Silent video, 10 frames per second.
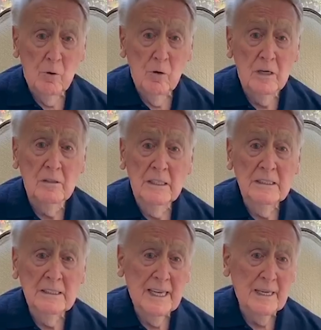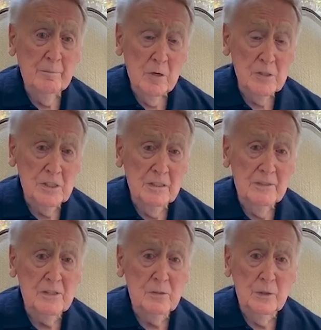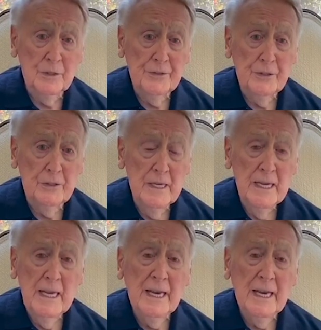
more, like most of us will do.